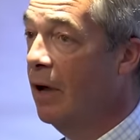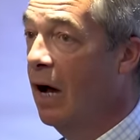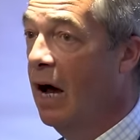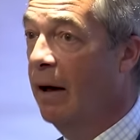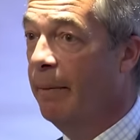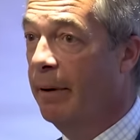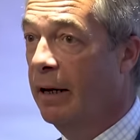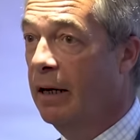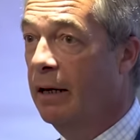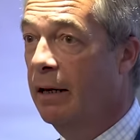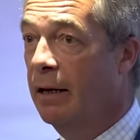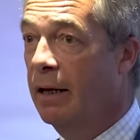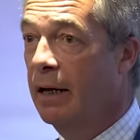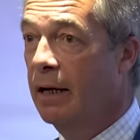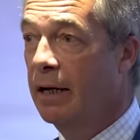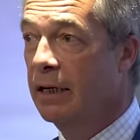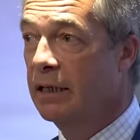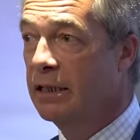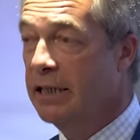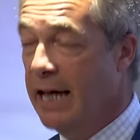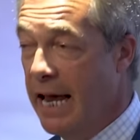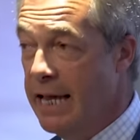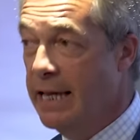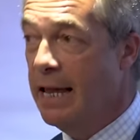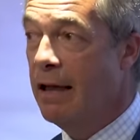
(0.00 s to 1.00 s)
I mean,
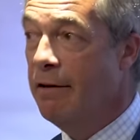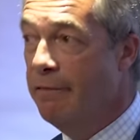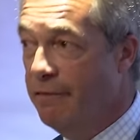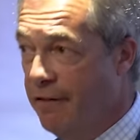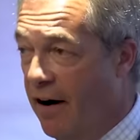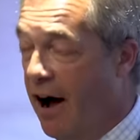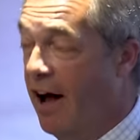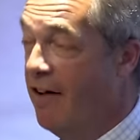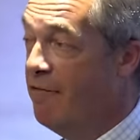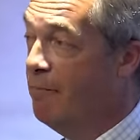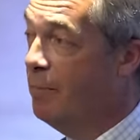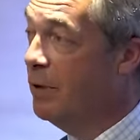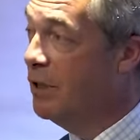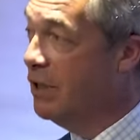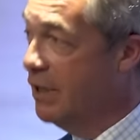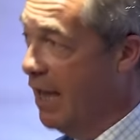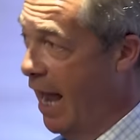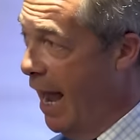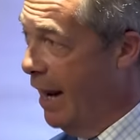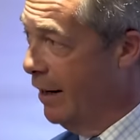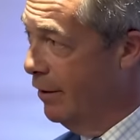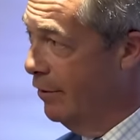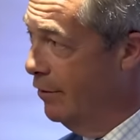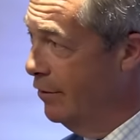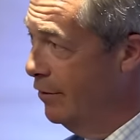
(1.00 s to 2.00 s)
taking five
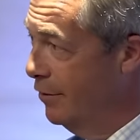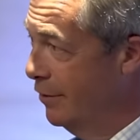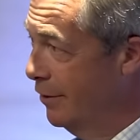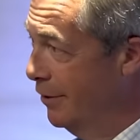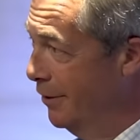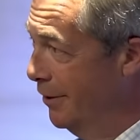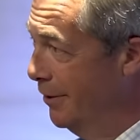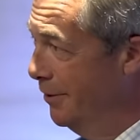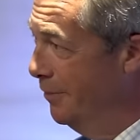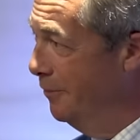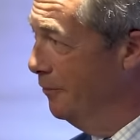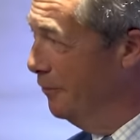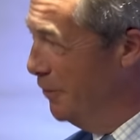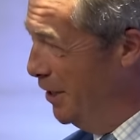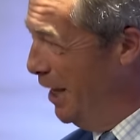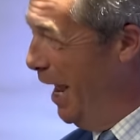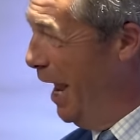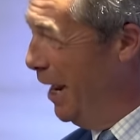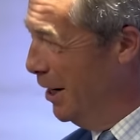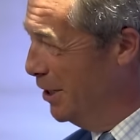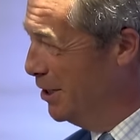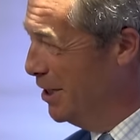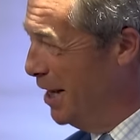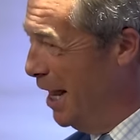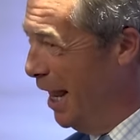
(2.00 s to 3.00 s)
percent
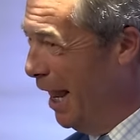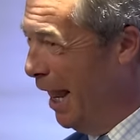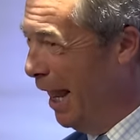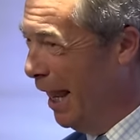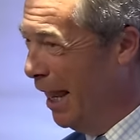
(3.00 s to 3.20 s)
VAT